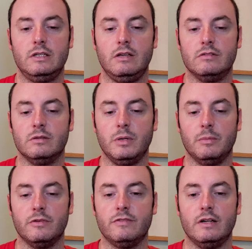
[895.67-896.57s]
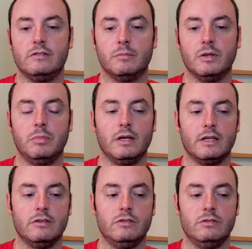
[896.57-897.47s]
easily be able to find something to plug
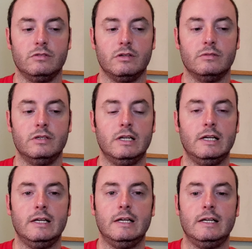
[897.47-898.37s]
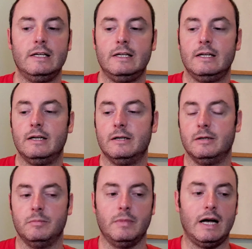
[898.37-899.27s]
into. So
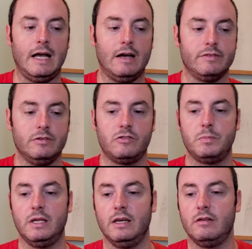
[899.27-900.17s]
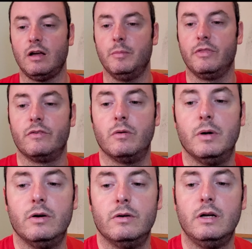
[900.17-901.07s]
I haven't spent any time with the
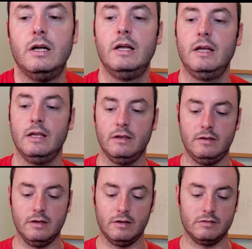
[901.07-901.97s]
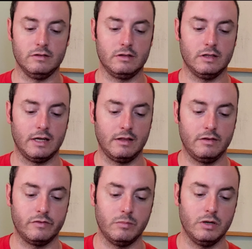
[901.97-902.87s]
remote. It does look like
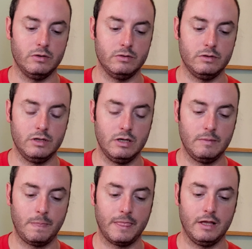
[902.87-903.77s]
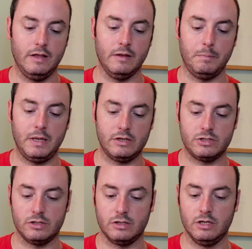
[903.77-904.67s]
the remote in the
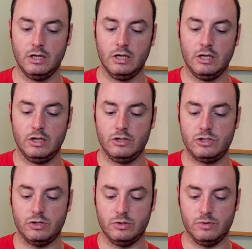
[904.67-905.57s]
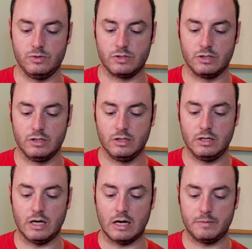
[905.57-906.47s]
picture shows
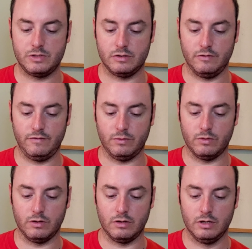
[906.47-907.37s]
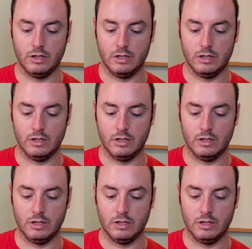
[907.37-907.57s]
an option for,